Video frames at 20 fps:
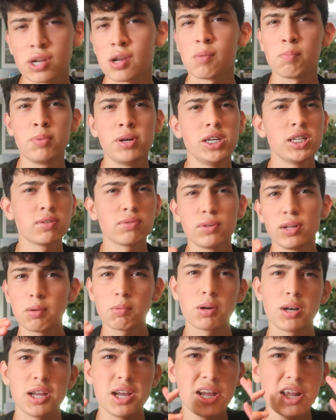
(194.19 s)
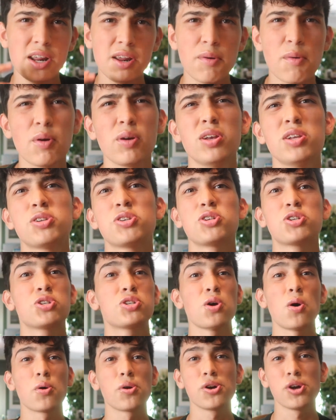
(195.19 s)
like, peacefully, I'm gonna eat it. This is
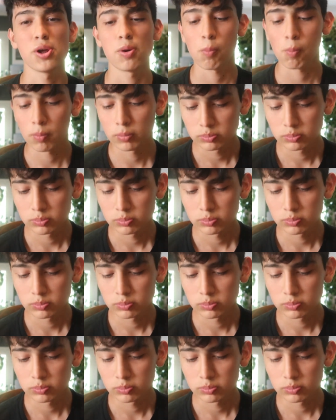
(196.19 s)
so good